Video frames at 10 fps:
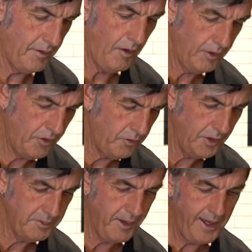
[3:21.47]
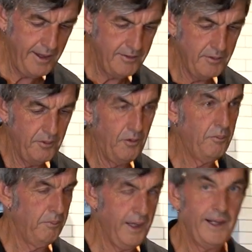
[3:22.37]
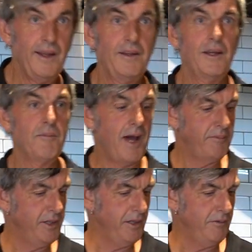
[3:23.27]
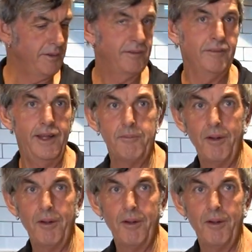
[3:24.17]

I'll just wash my hands and we'll get it into the barbecue and let it